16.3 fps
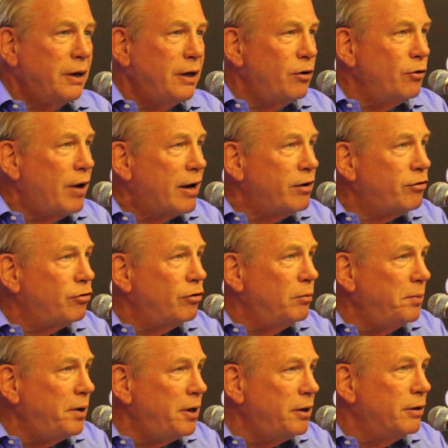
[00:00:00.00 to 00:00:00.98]

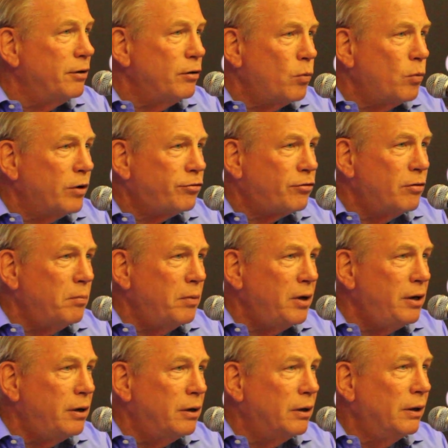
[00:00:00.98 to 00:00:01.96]
international media, the Western
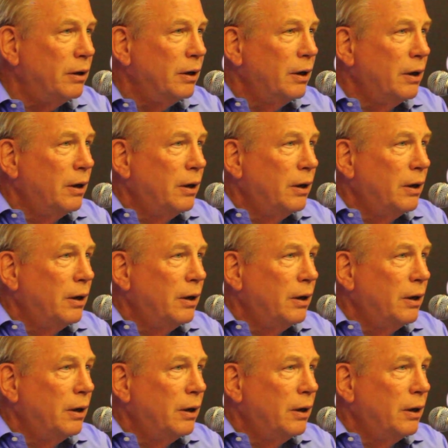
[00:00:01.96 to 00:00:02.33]
media,